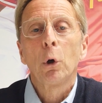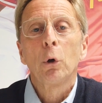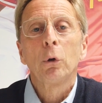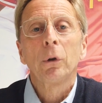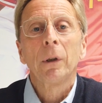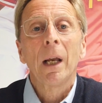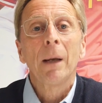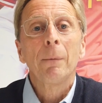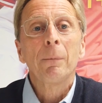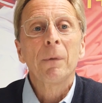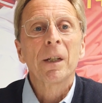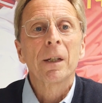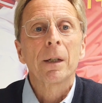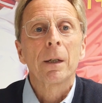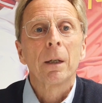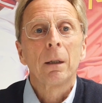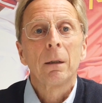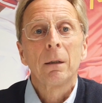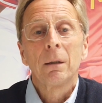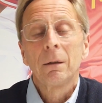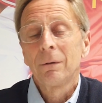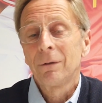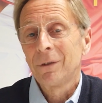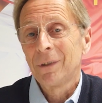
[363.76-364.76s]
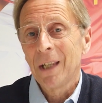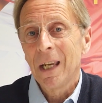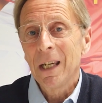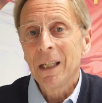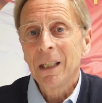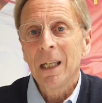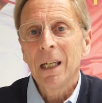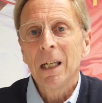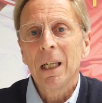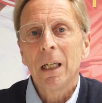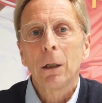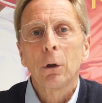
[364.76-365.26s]
programs,
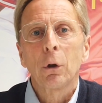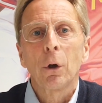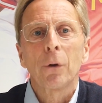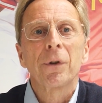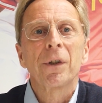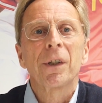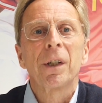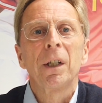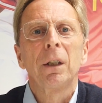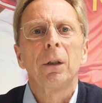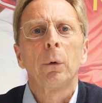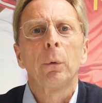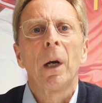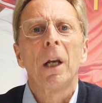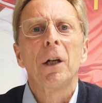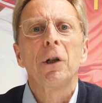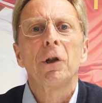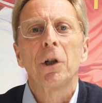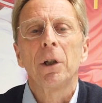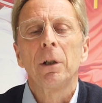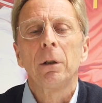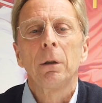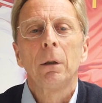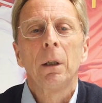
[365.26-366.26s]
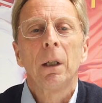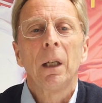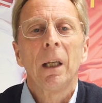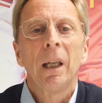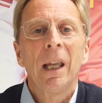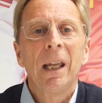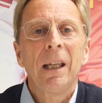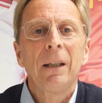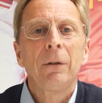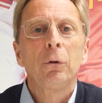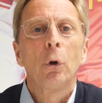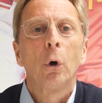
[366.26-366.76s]
taking in consideration
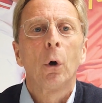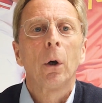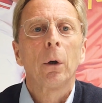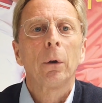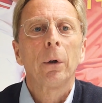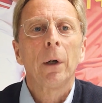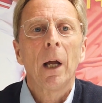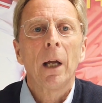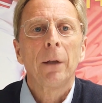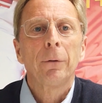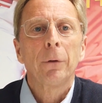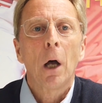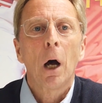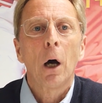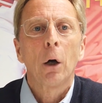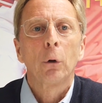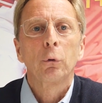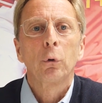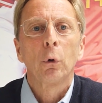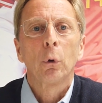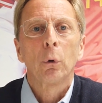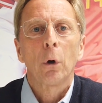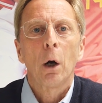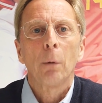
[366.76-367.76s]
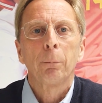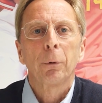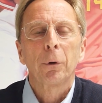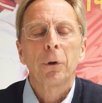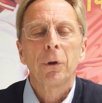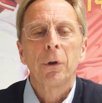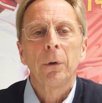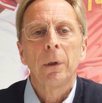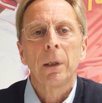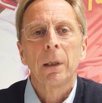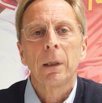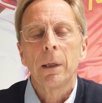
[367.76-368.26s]
indoor and outdoor
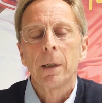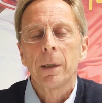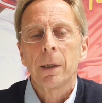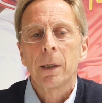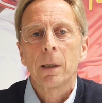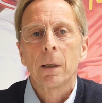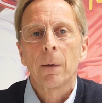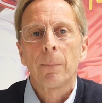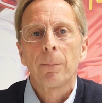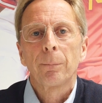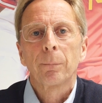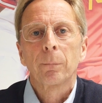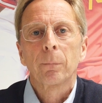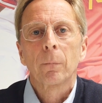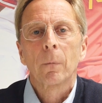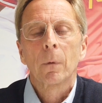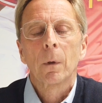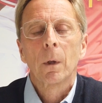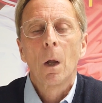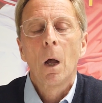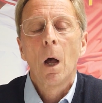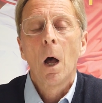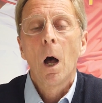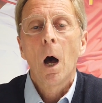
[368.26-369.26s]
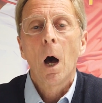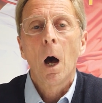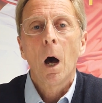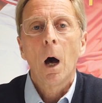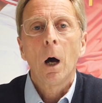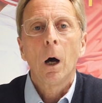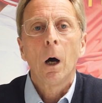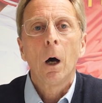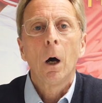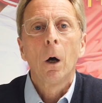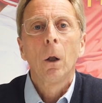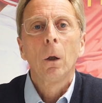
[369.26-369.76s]
opportunities.
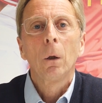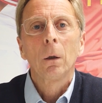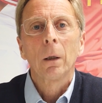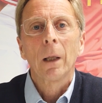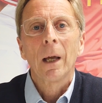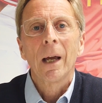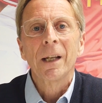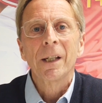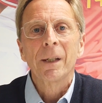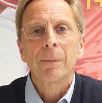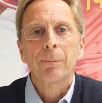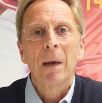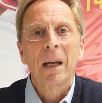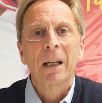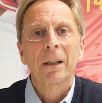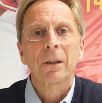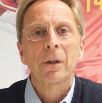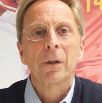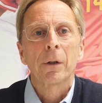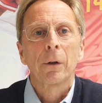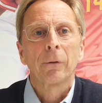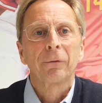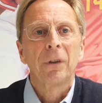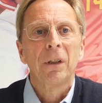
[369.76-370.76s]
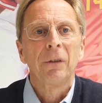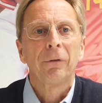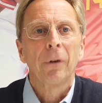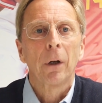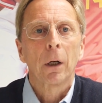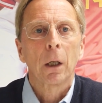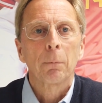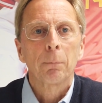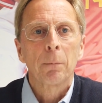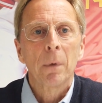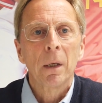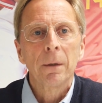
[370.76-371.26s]
All aspects of
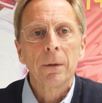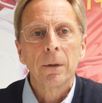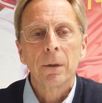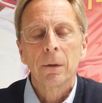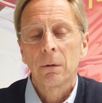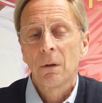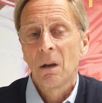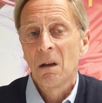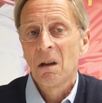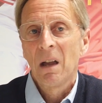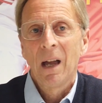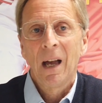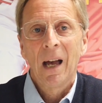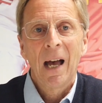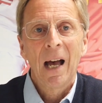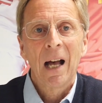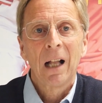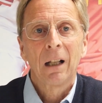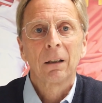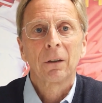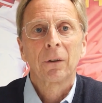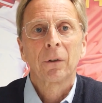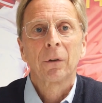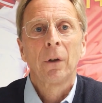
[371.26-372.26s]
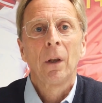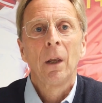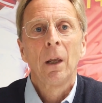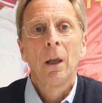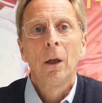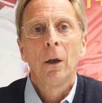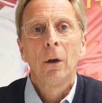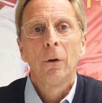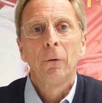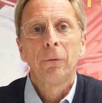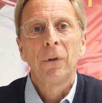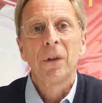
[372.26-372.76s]
development, health,
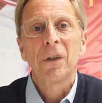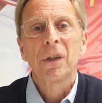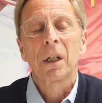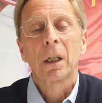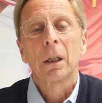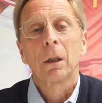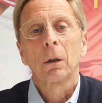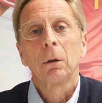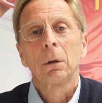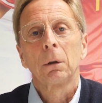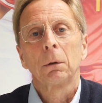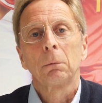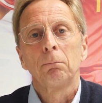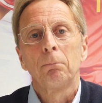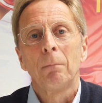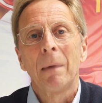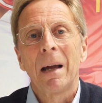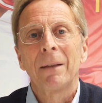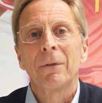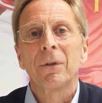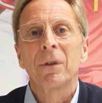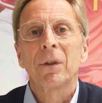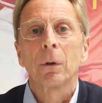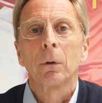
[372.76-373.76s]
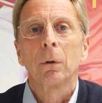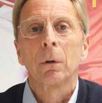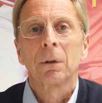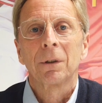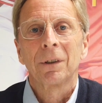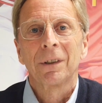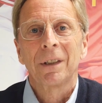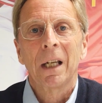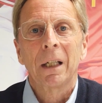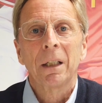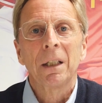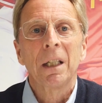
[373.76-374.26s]
physical, mental,
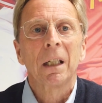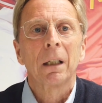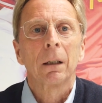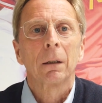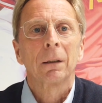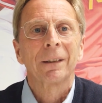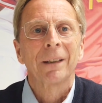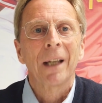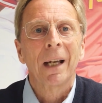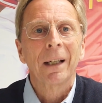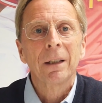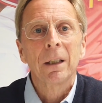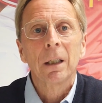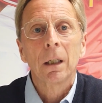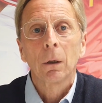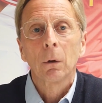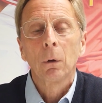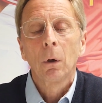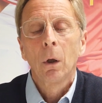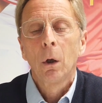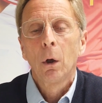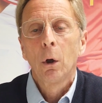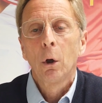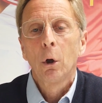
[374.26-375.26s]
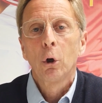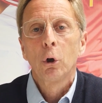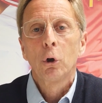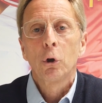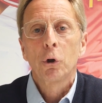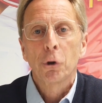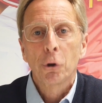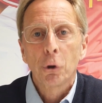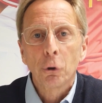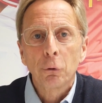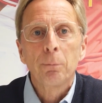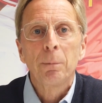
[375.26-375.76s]
technical, tactical,
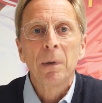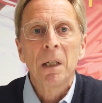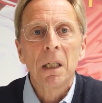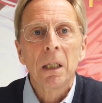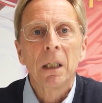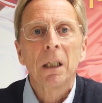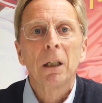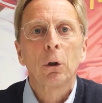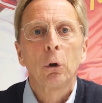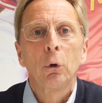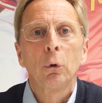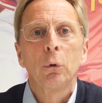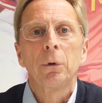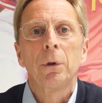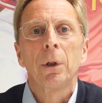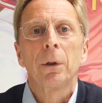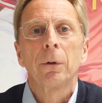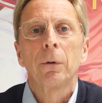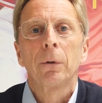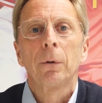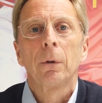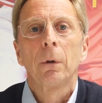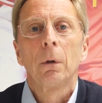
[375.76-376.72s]
should be included.